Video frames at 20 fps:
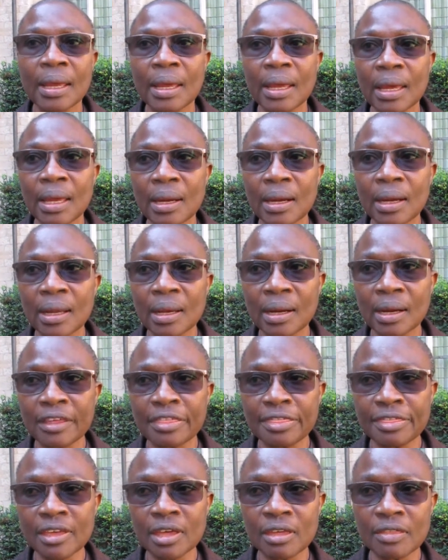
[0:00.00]
and I
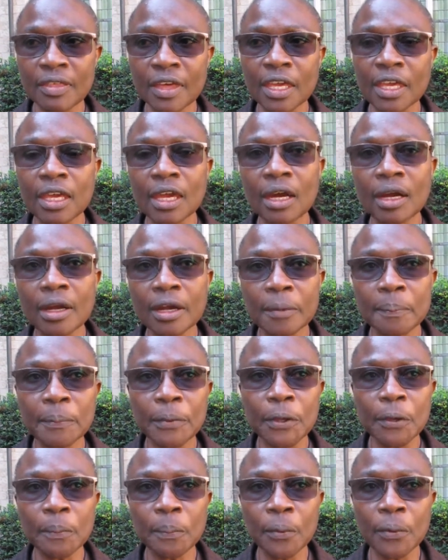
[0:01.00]
think the younger
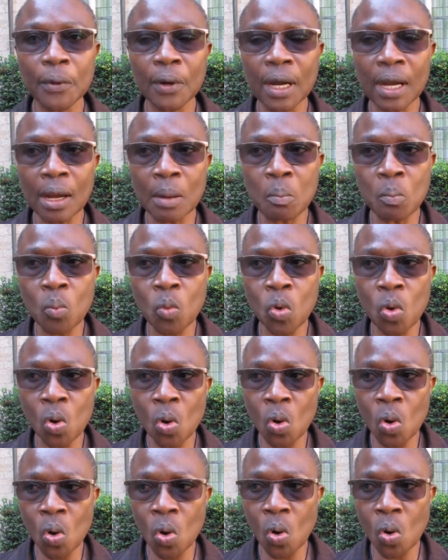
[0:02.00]
people are
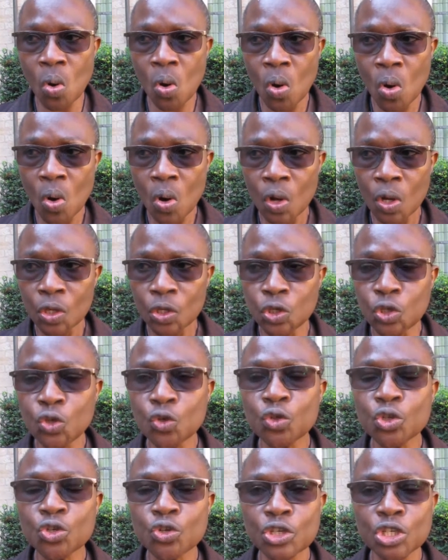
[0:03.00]
more
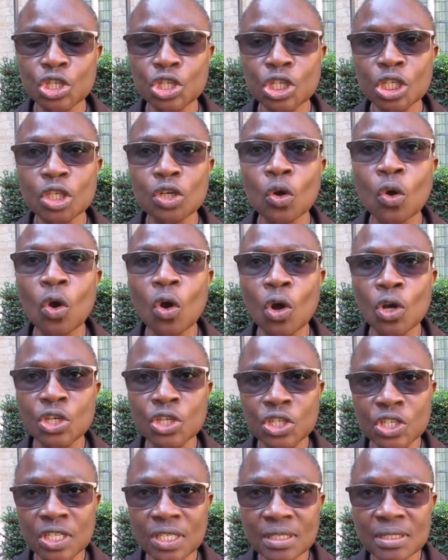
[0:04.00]
nutrition
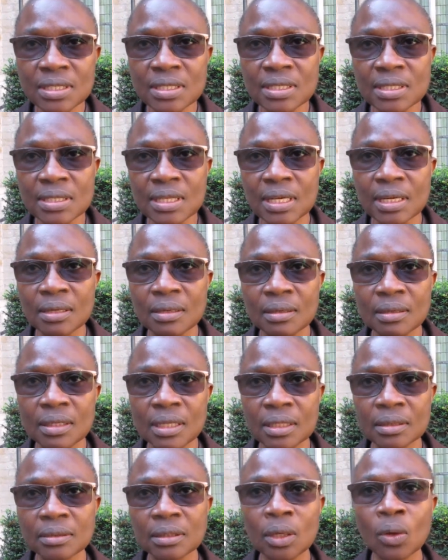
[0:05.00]
conscious than
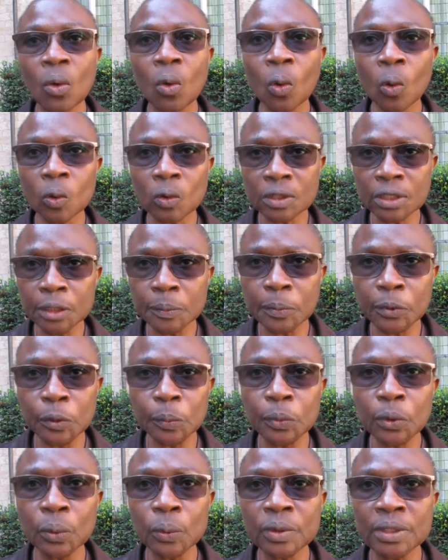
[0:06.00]
the older
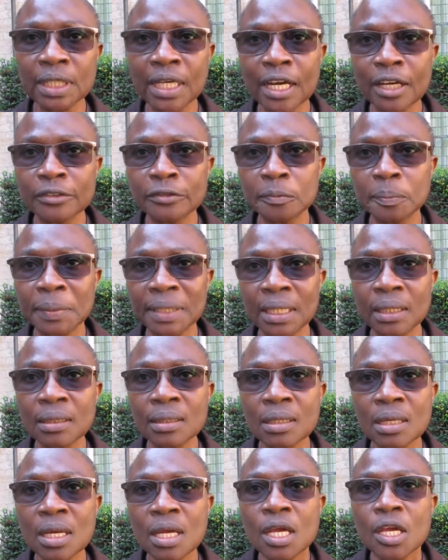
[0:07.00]
people would have
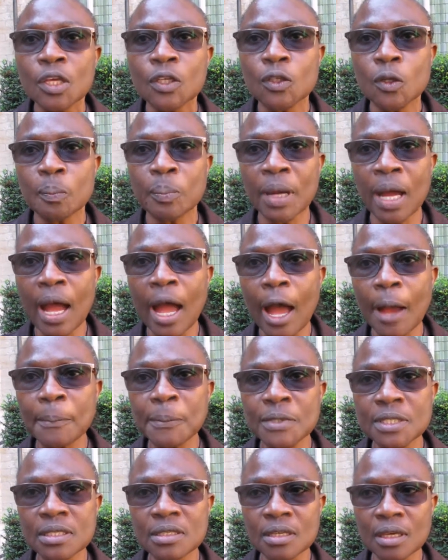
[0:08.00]
been. So
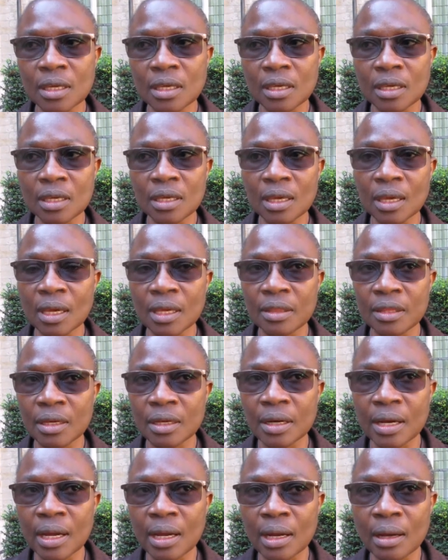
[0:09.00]
perhaps here
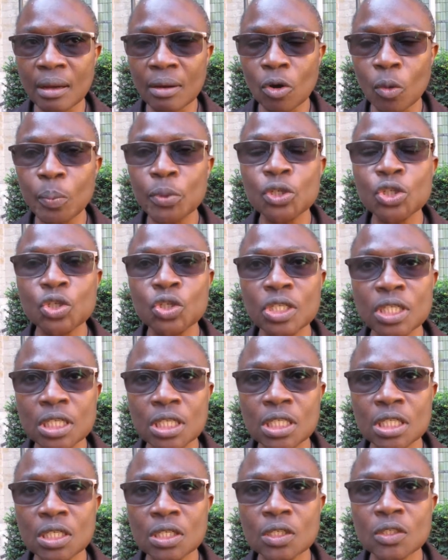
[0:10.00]
there are
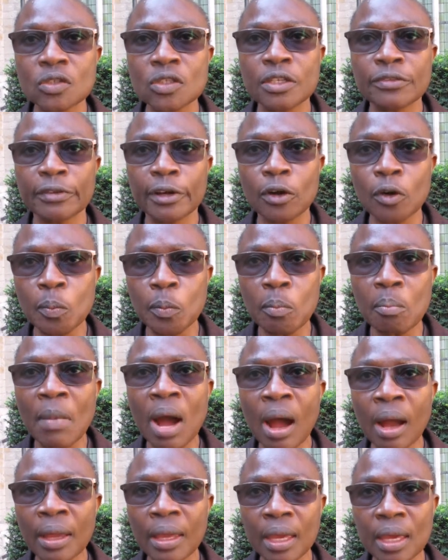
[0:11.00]
opportunities to develop
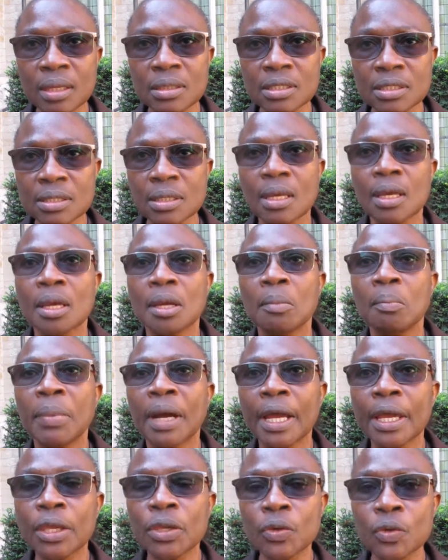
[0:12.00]
markets
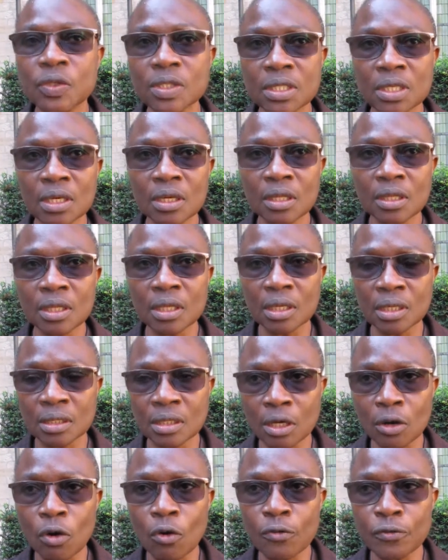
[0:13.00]
by using
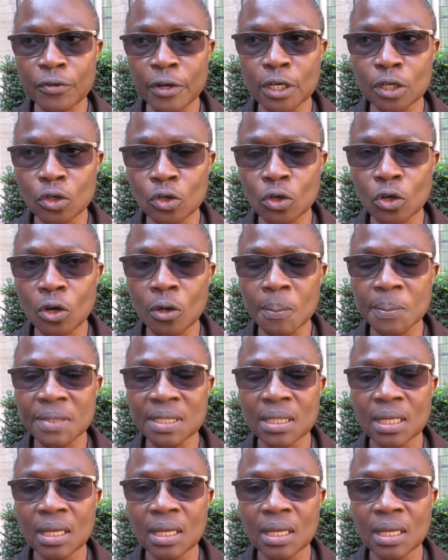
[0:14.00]
the orphan crops.